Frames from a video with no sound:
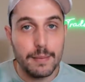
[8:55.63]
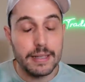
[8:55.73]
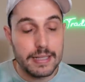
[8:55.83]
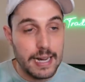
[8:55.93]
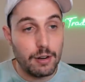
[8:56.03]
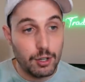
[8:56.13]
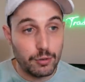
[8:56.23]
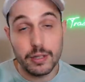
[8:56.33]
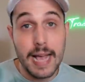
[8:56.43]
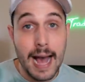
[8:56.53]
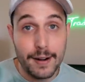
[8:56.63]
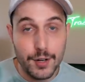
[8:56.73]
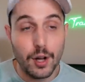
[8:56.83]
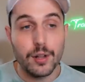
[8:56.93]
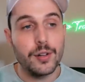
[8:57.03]
it's now currently at a
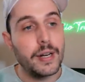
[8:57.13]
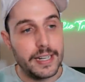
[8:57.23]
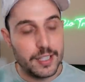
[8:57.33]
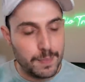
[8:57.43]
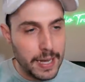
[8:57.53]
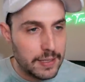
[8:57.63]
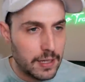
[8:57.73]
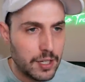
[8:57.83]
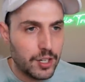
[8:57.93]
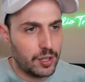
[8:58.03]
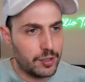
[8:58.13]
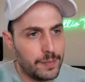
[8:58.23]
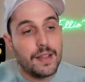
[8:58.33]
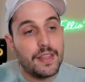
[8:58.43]
dollar and it's pegged at a dollar.